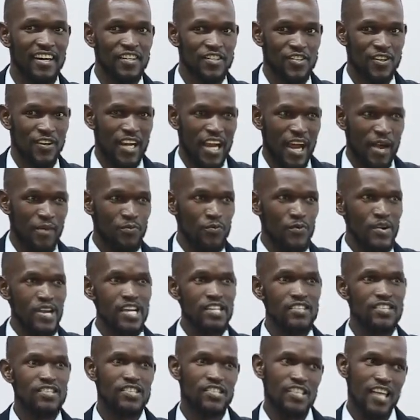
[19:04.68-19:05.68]
So, can
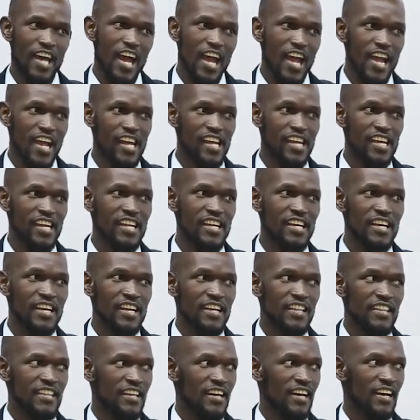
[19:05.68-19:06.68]
we say
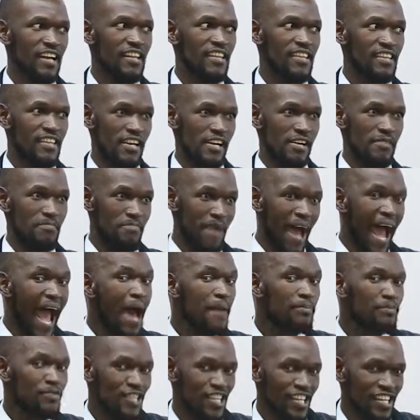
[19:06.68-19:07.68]
that they're
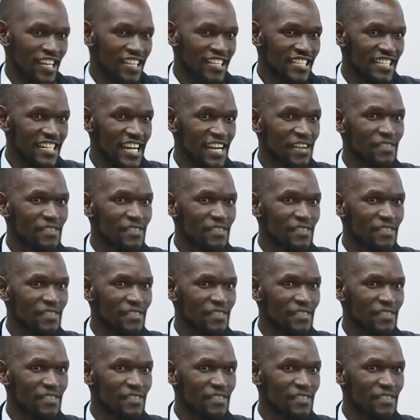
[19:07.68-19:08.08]
Baptists